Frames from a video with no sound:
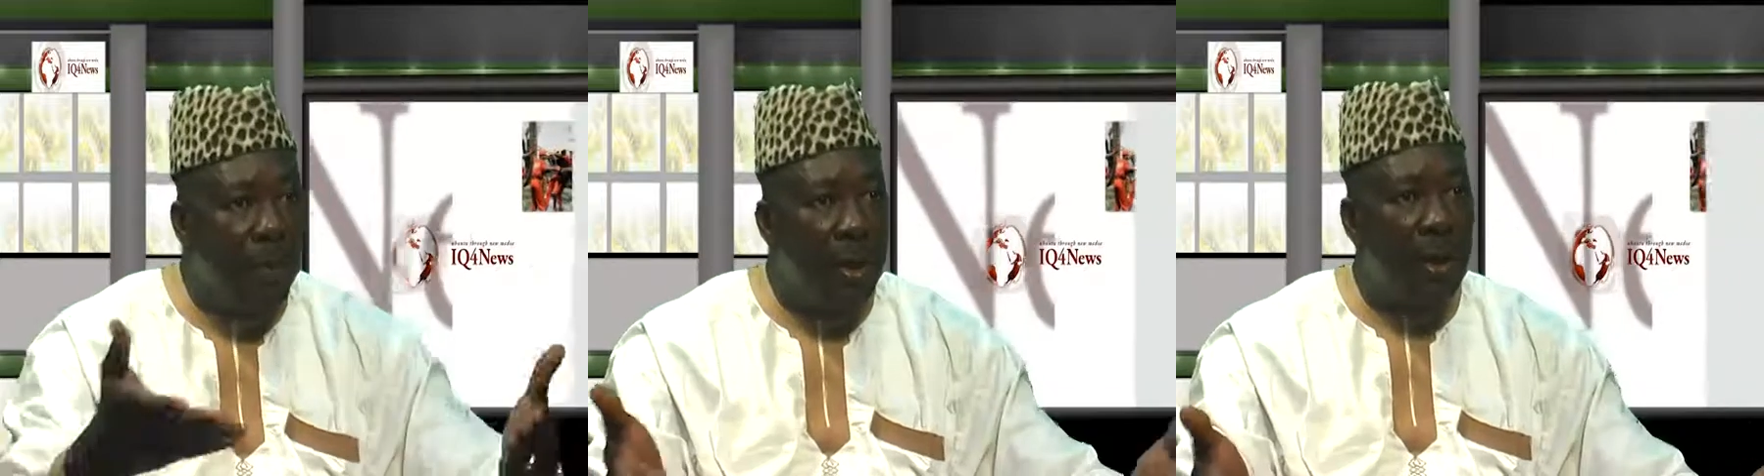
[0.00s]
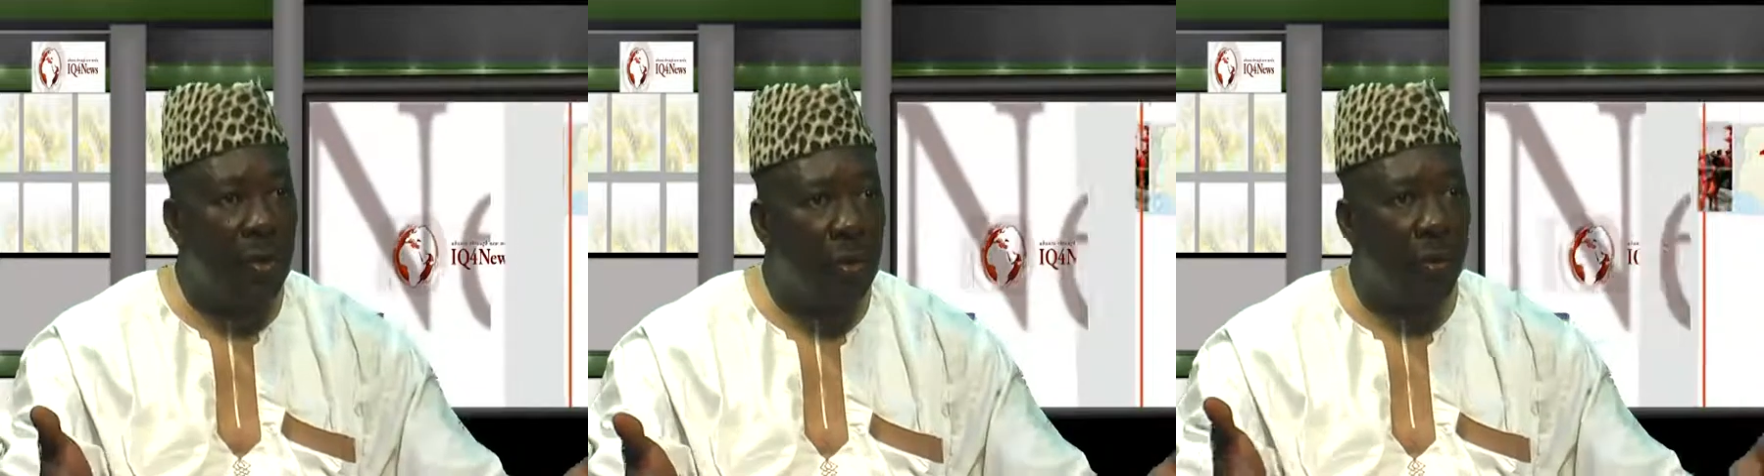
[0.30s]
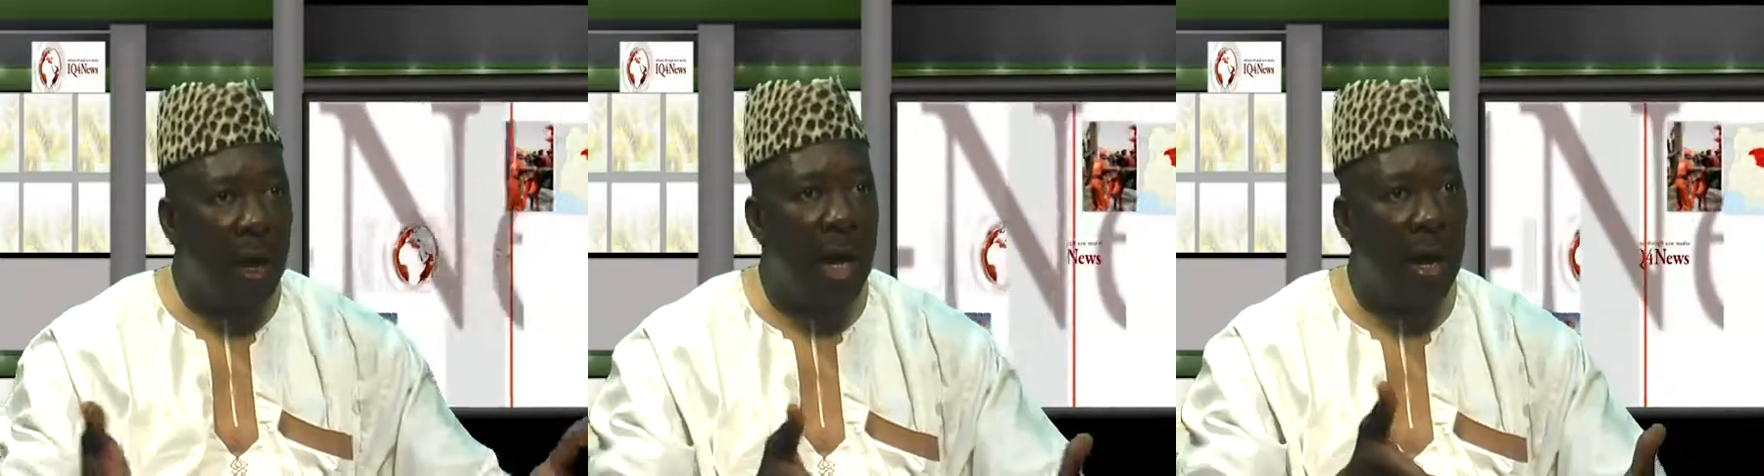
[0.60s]
population
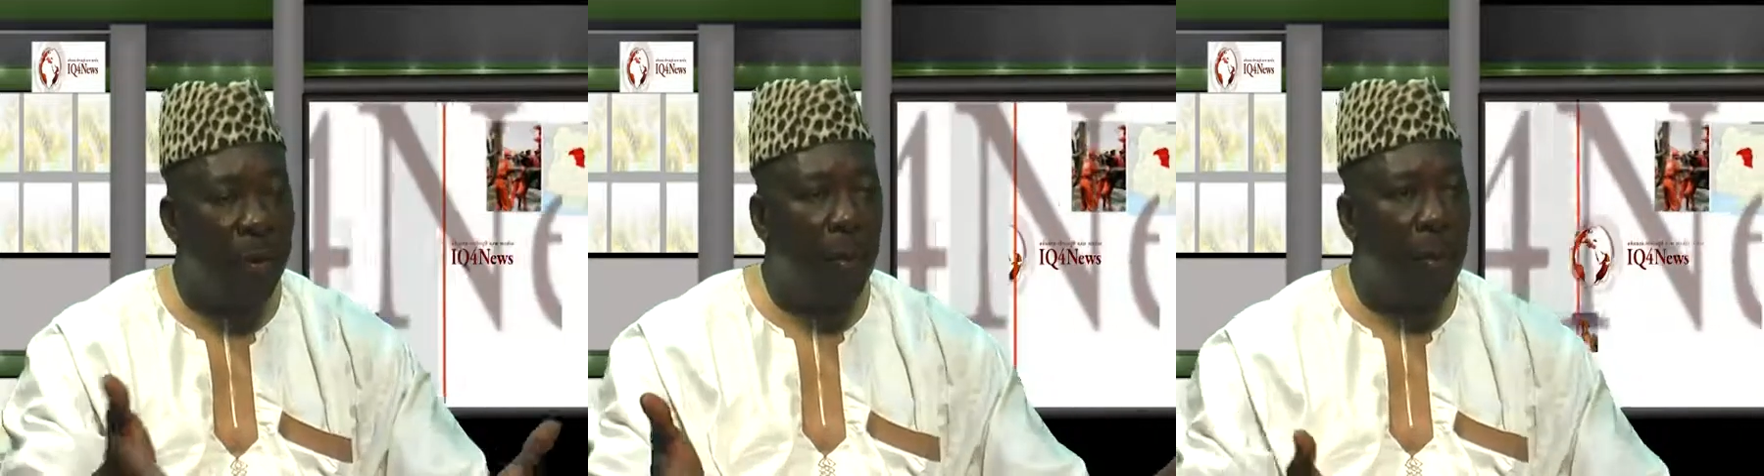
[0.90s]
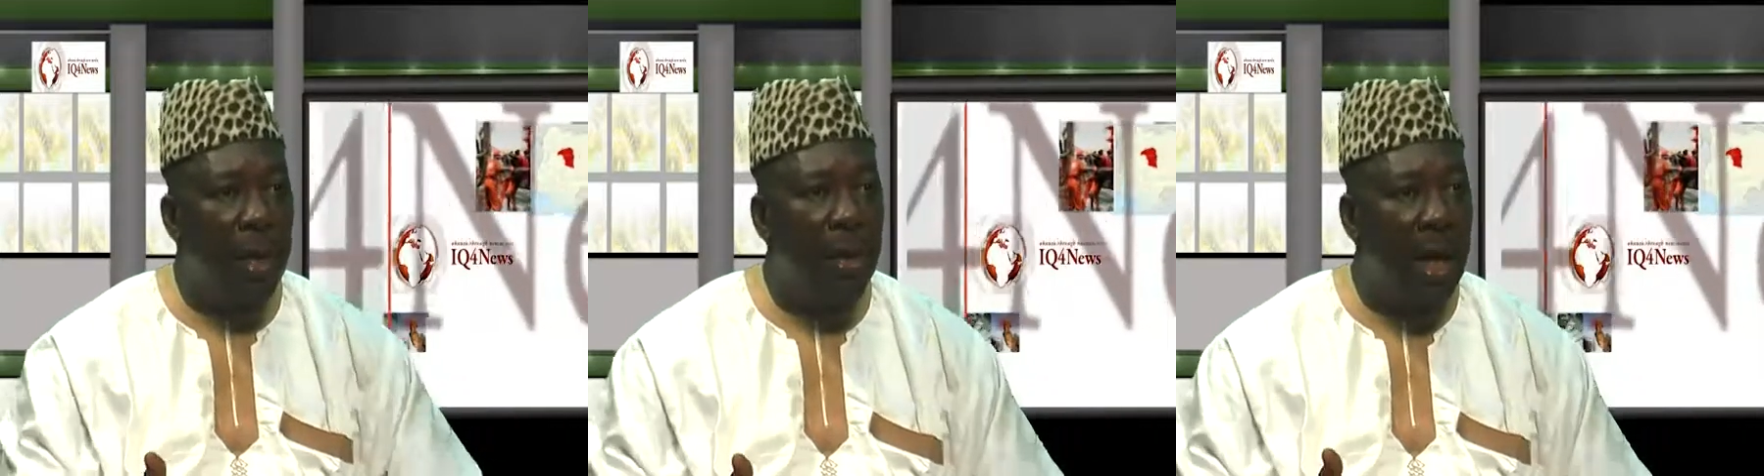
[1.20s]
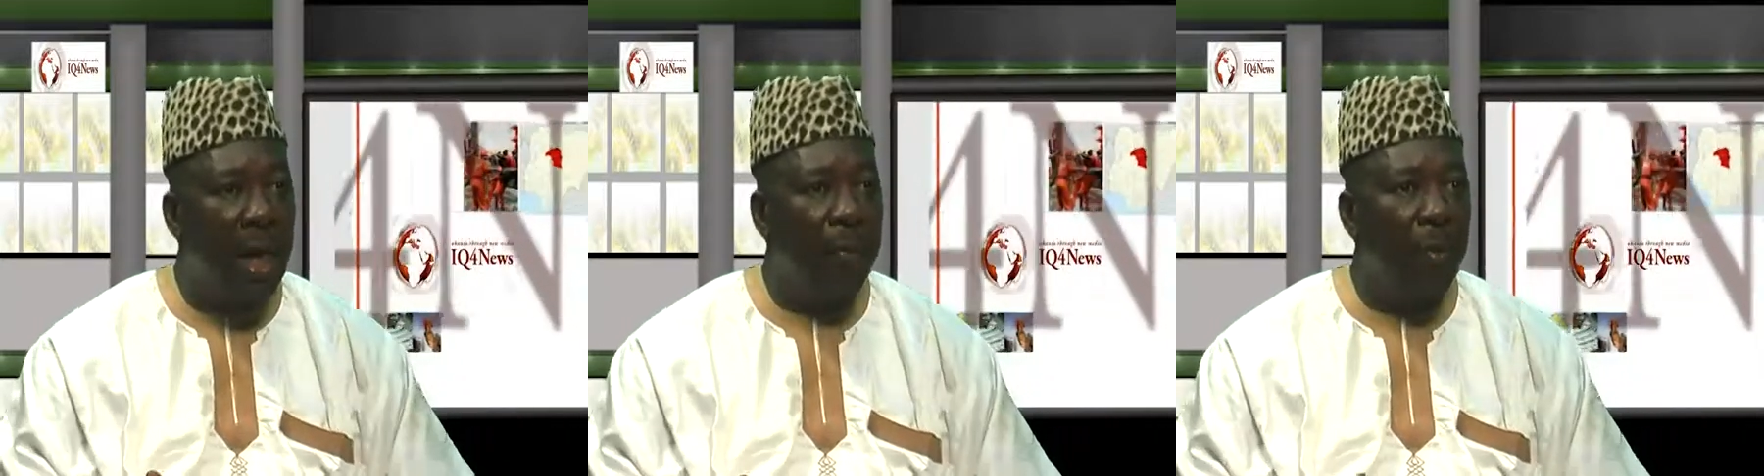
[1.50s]

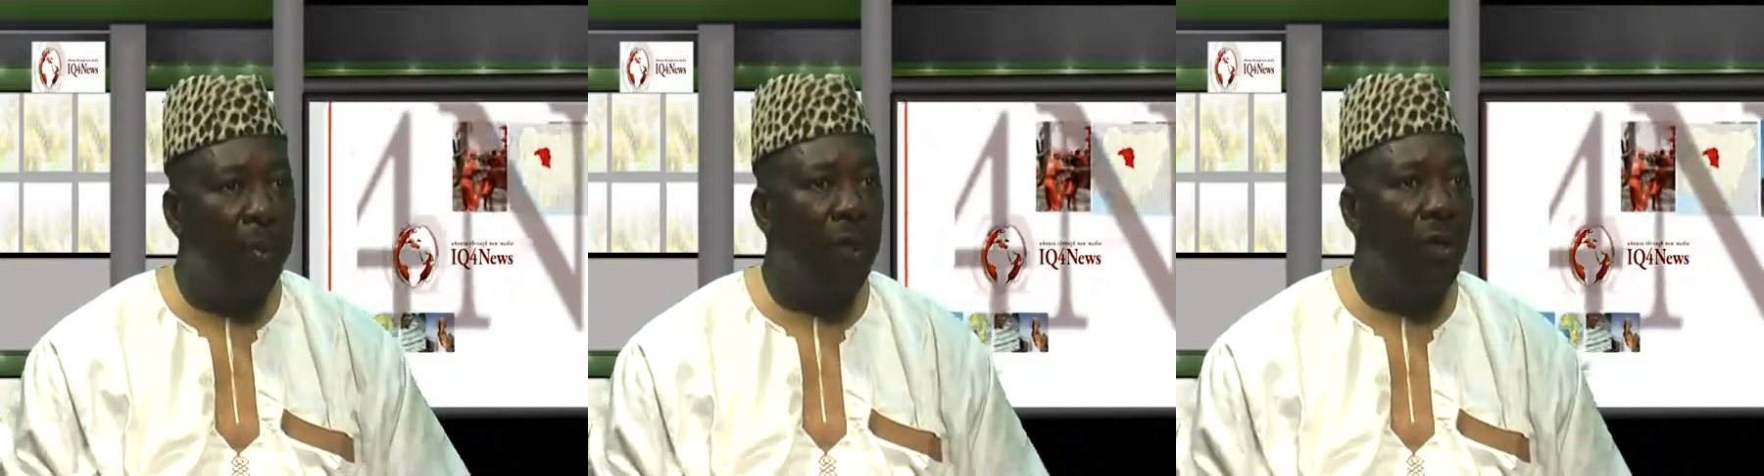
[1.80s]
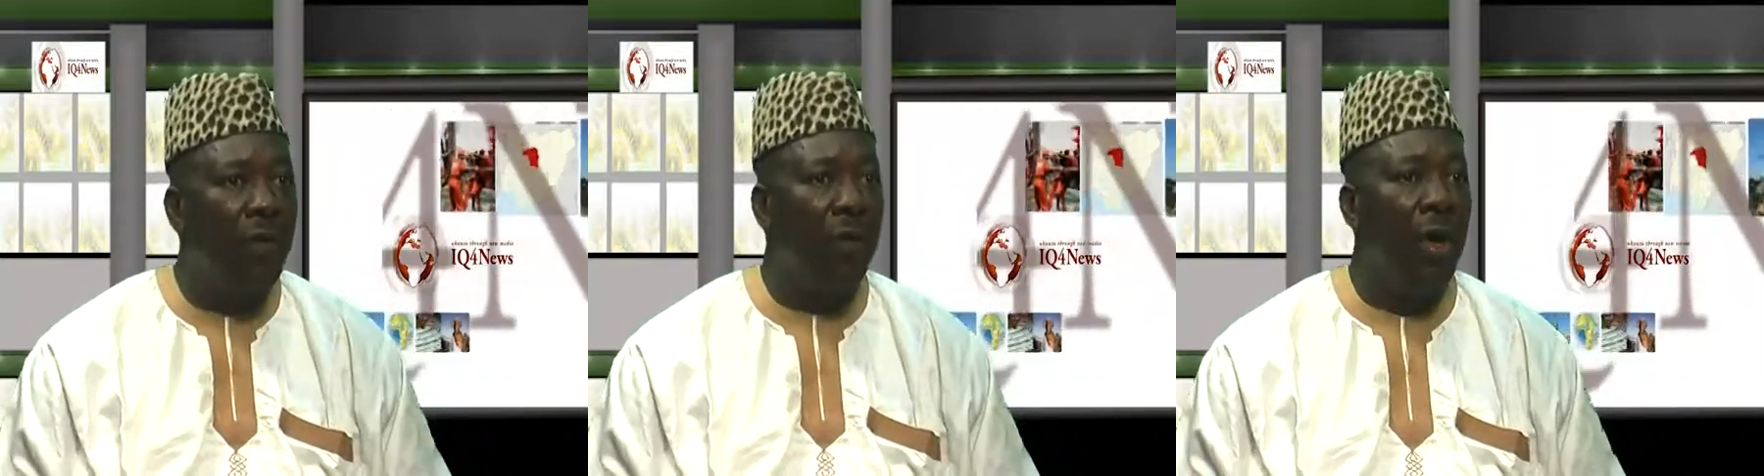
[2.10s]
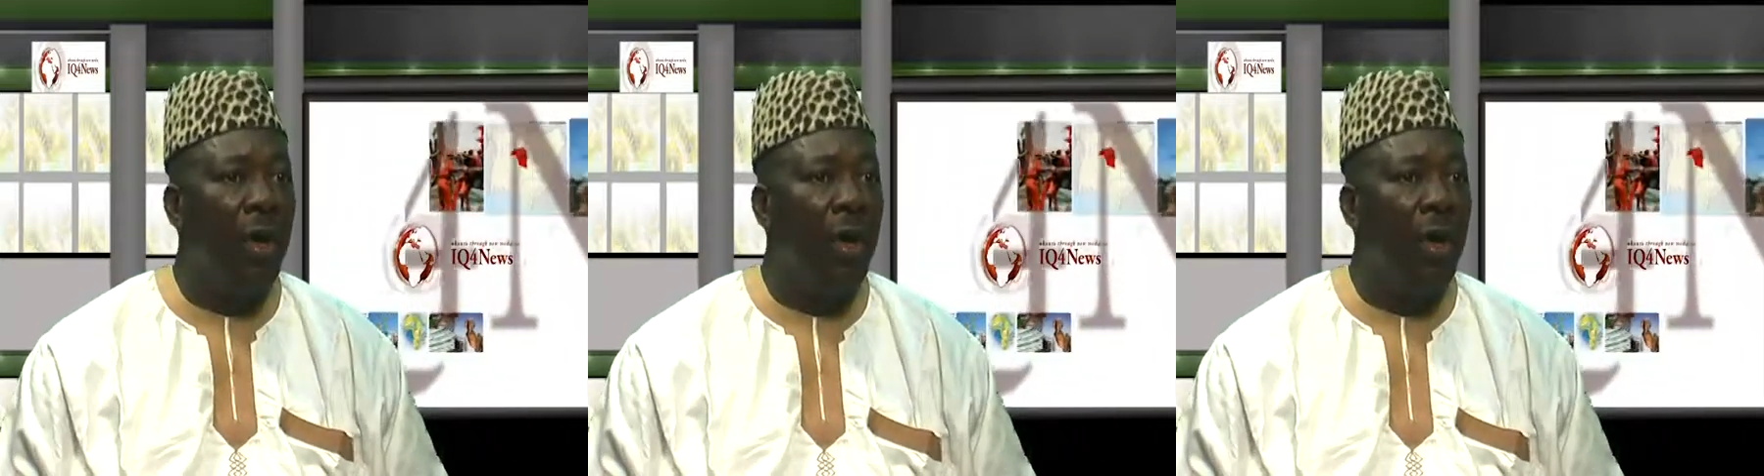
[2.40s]
of